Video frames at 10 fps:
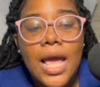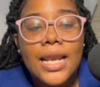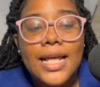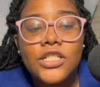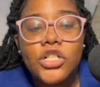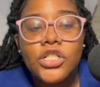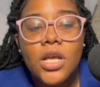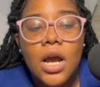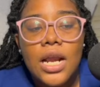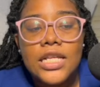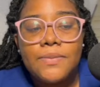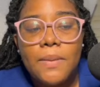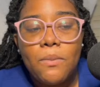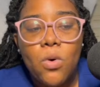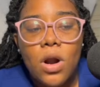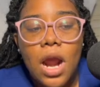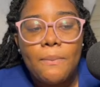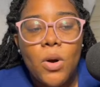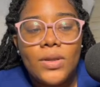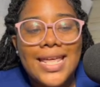Let's just talk a little bit more
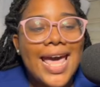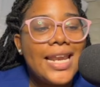about the